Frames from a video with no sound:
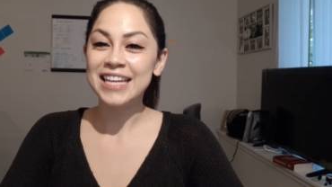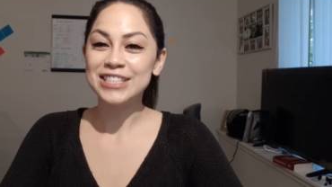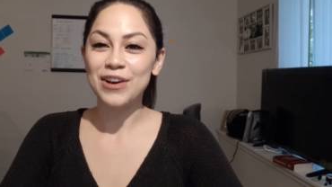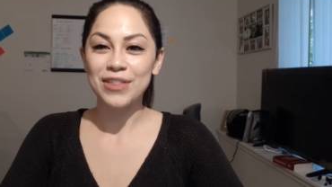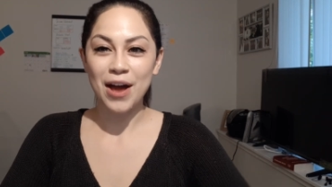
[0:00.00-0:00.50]

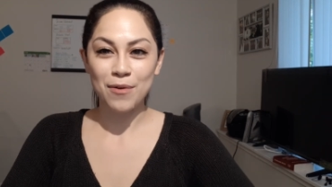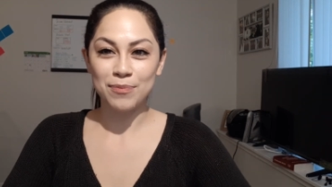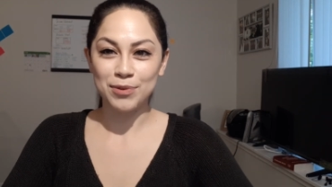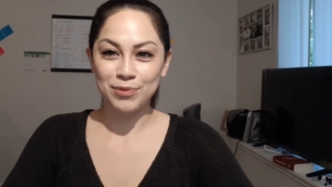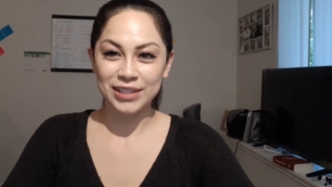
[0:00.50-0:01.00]
So that will
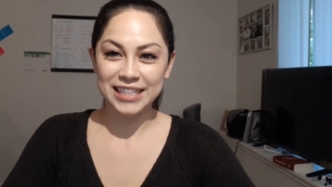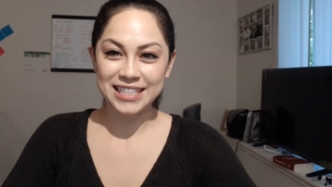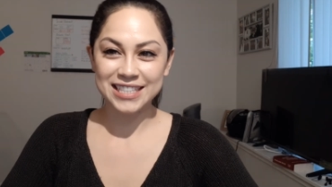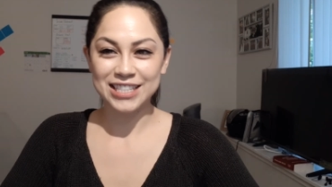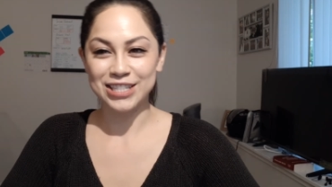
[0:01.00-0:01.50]
be
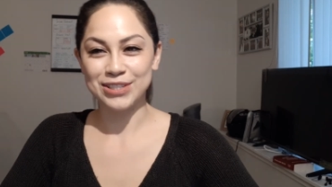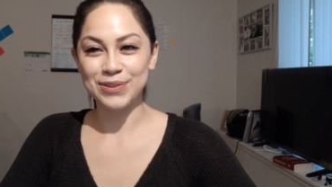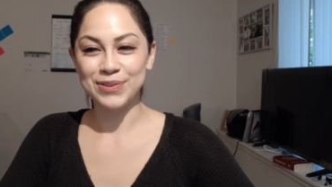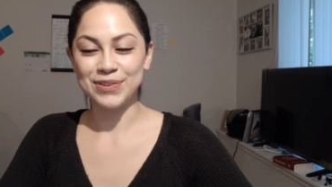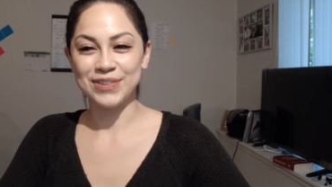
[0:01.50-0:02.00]
released
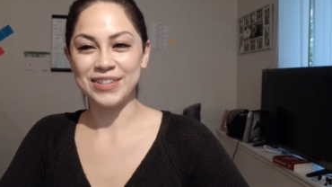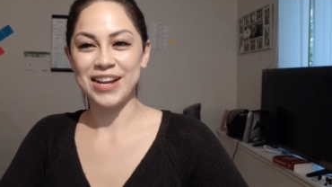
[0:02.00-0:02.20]
soon,